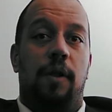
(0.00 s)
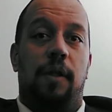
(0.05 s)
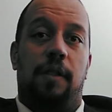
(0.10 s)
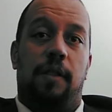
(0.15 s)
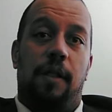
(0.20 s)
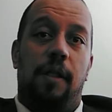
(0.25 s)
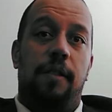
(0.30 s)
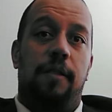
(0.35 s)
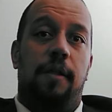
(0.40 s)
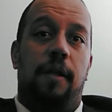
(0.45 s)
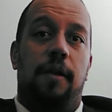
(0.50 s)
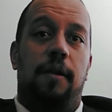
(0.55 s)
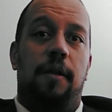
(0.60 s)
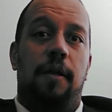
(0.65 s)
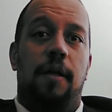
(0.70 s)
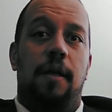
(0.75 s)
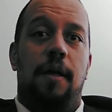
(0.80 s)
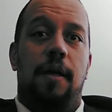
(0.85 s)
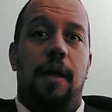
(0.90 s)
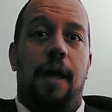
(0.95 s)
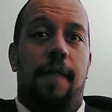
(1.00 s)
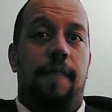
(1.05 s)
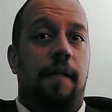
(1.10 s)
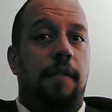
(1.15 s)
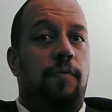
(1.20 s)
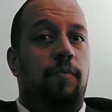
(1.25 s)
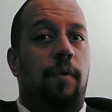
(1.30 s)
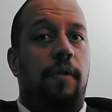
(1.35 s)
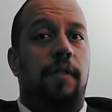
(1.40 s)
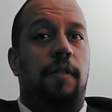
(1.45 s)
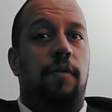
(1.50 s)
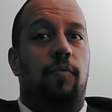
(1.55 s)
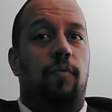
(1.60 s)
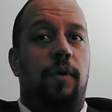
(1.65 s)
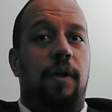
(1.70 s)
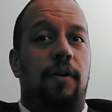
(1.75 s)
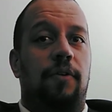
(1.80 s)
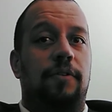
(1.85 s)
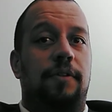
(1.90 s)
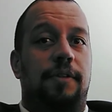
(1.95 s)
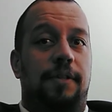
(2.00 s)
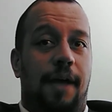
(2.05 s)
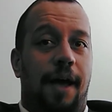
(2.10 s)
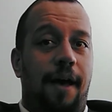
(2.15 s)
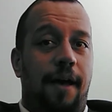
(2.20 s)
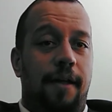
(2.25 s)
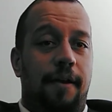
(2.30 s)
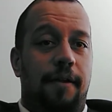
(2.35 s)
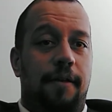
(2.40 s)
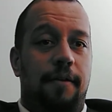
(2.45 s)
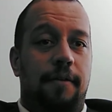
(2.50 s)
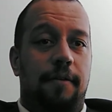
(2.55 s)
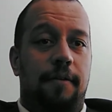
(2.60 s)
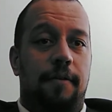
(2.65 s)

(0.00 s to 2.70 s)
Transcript: existed, and this one's a real dud.